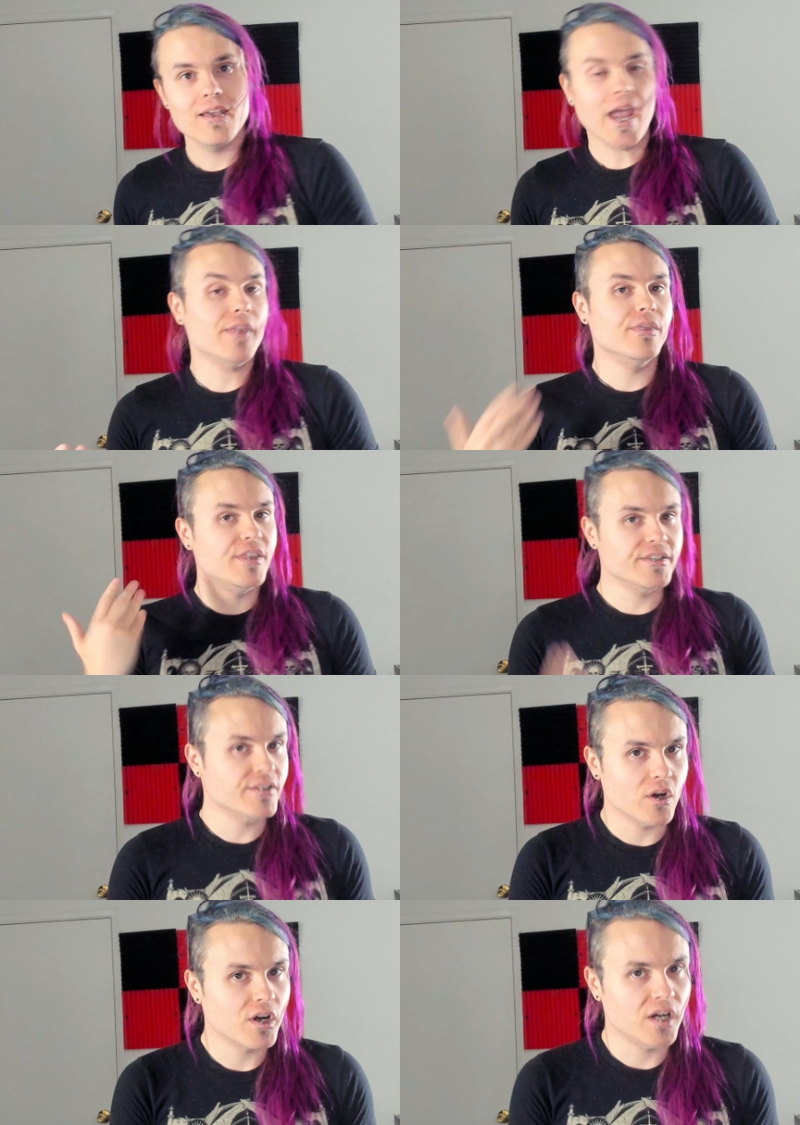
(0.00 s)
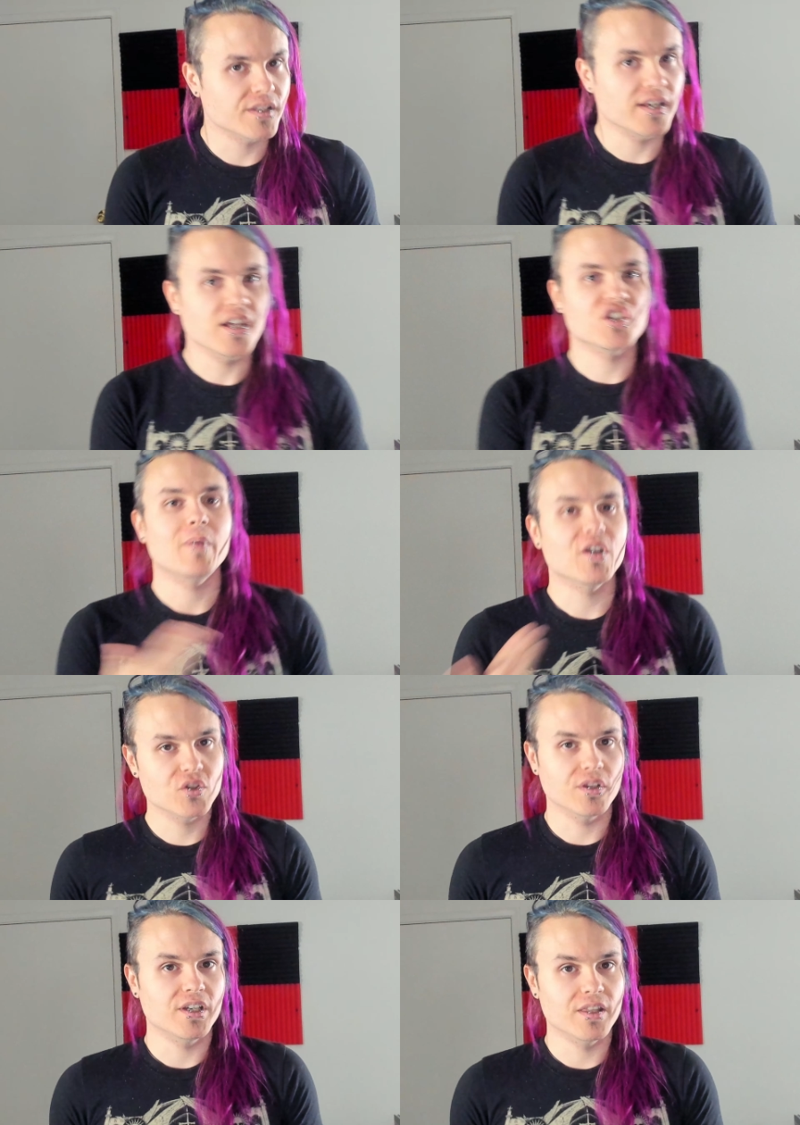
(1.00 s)
And this is all content,
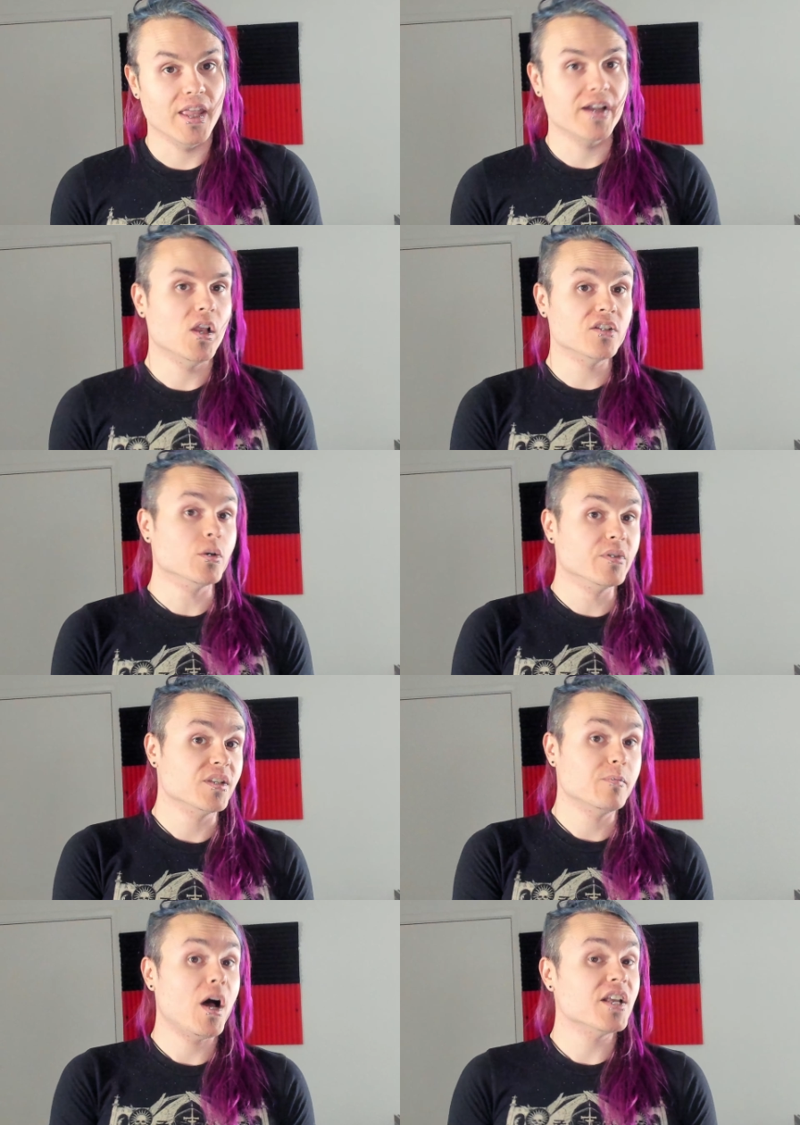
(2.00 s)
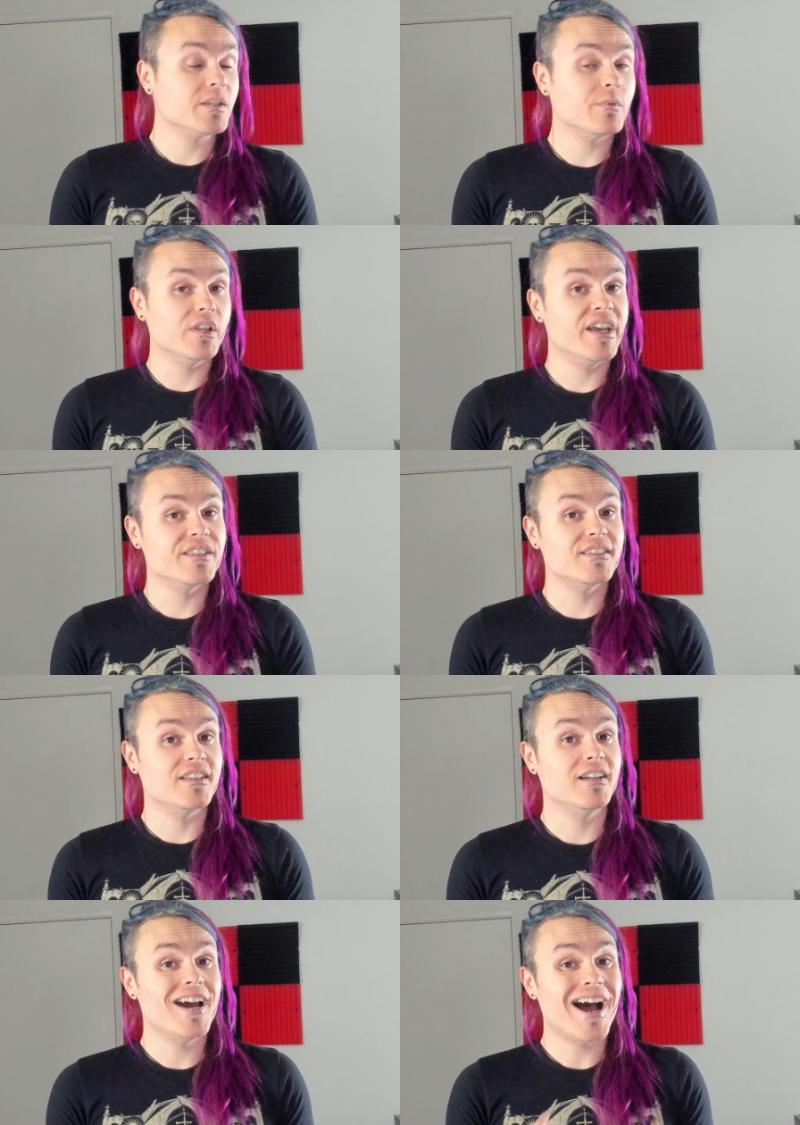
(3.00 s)
especially in like Lost Omens Impossible Lands
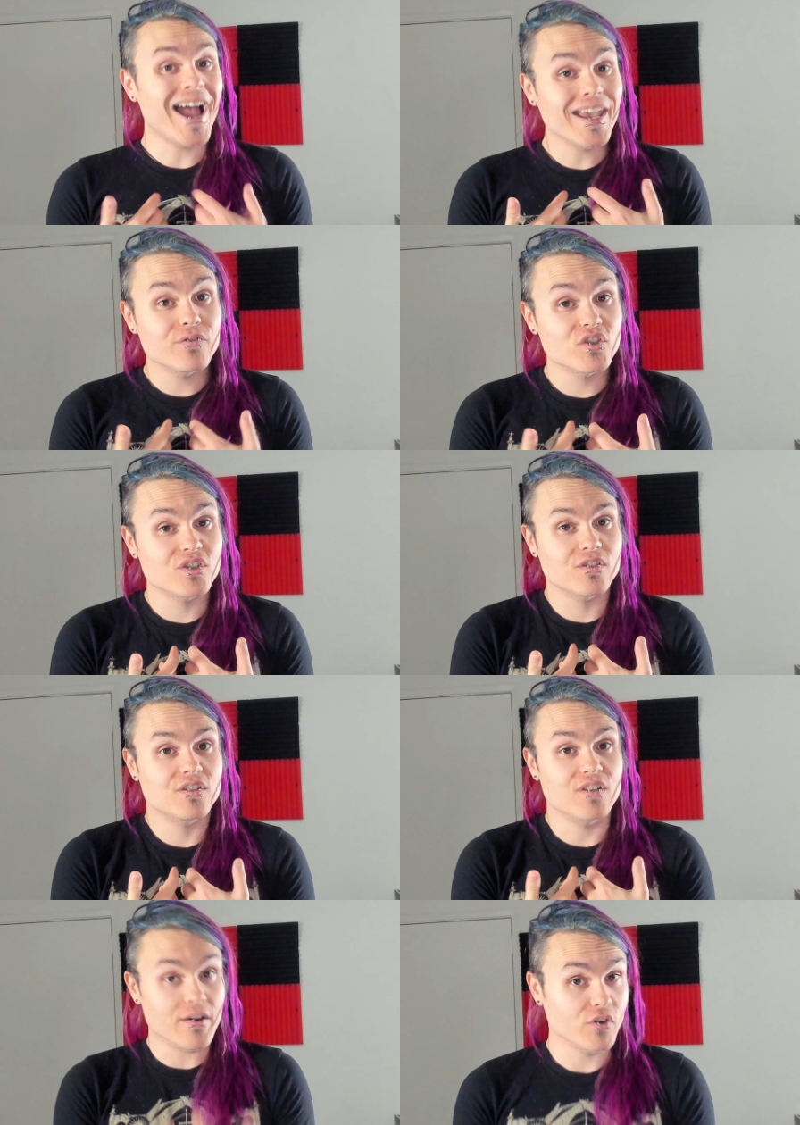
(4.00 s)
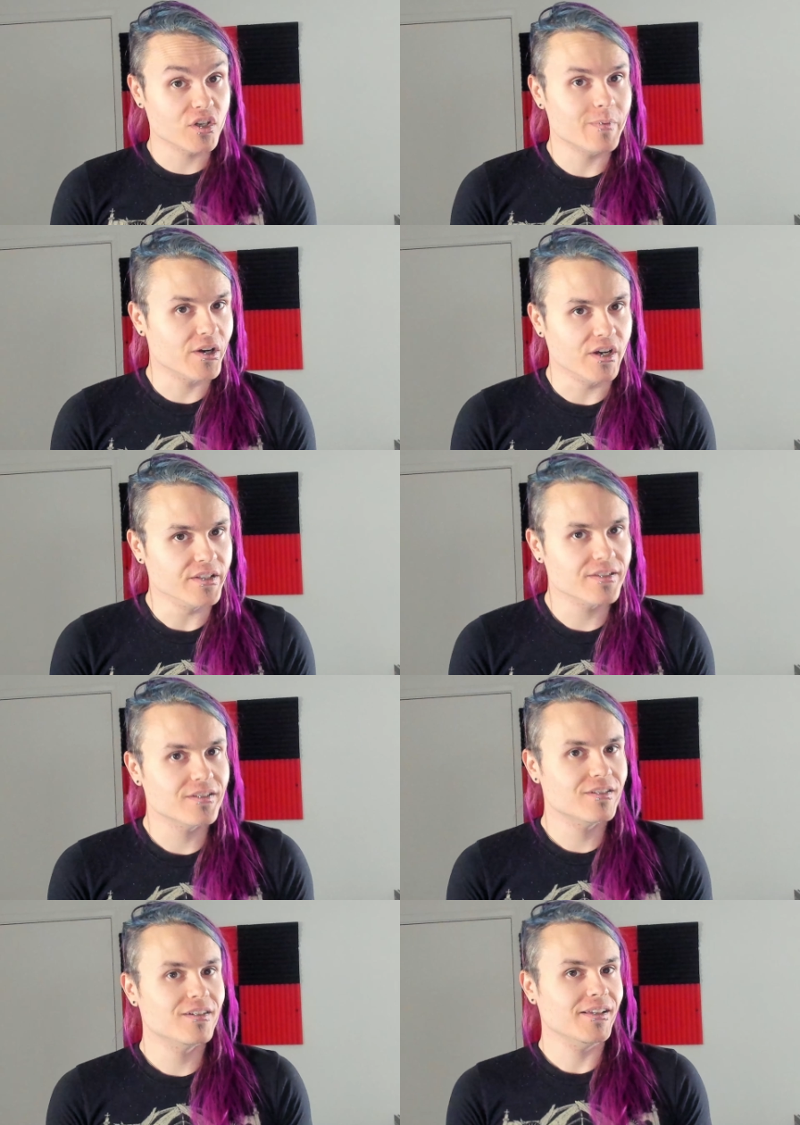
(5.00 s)
that I have just never experienced
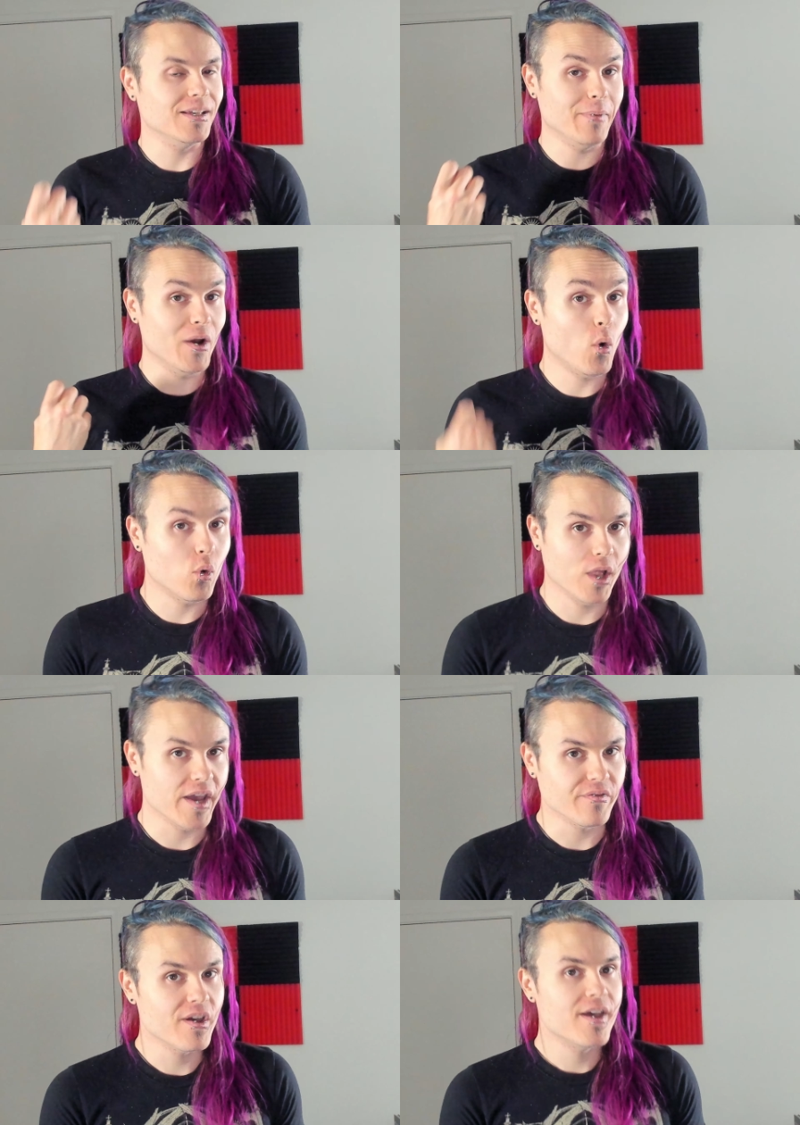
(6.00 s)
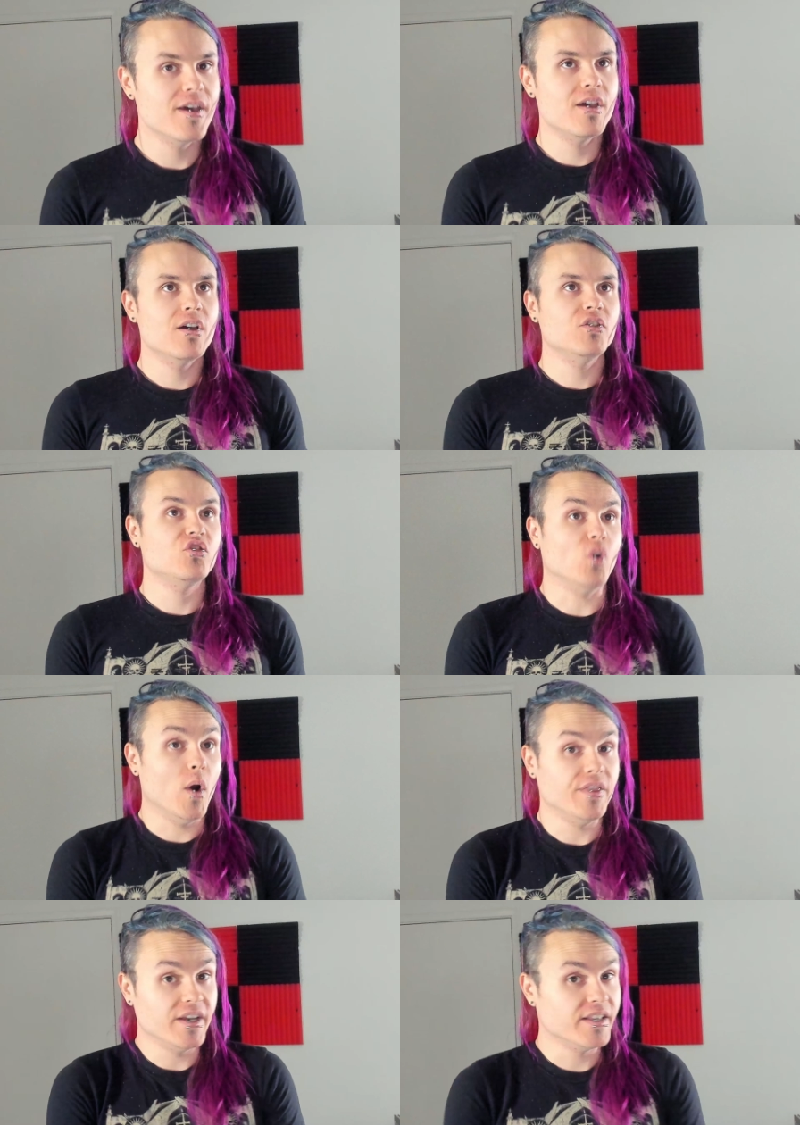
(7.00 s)
in my whole life. So
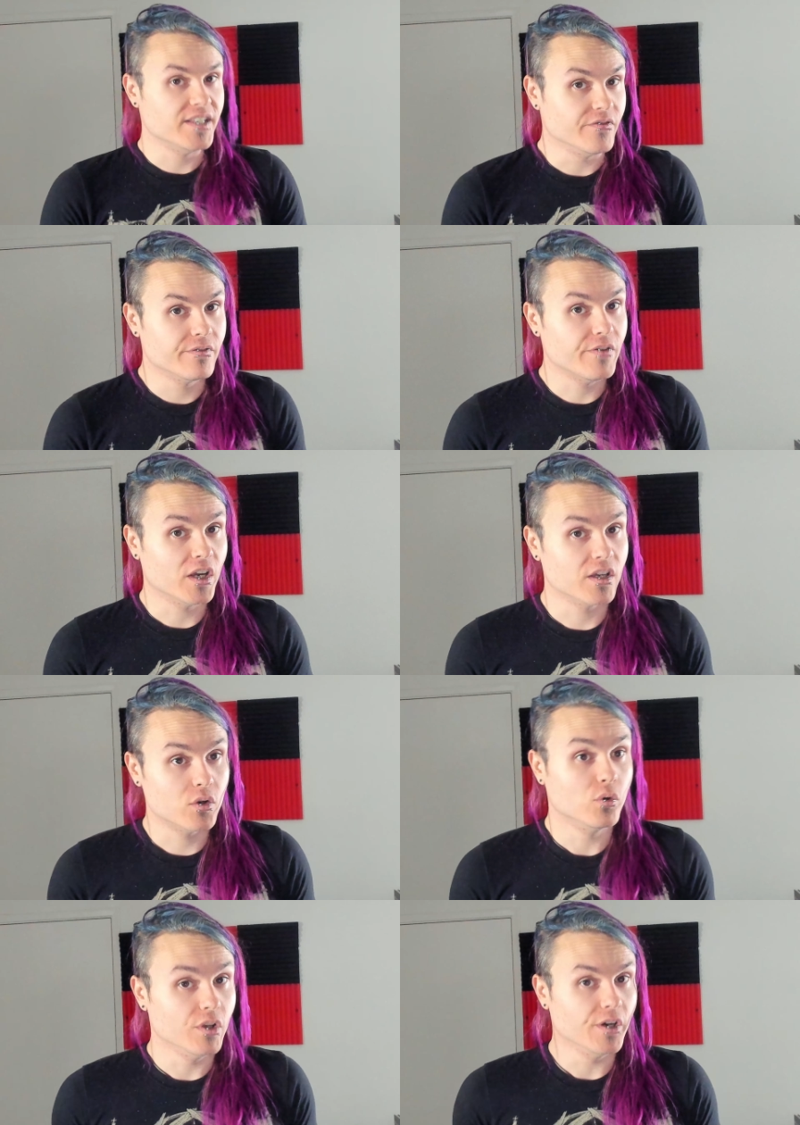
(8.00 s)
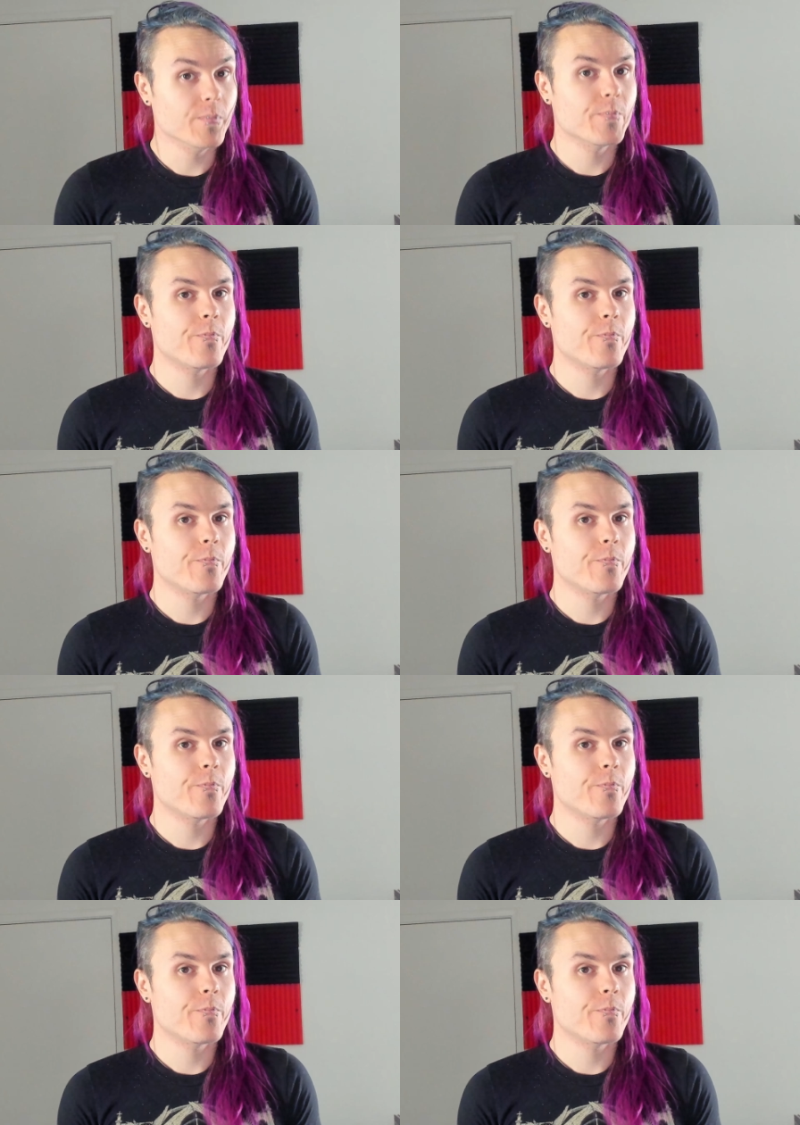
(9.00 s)
I think it's even fucking cooler.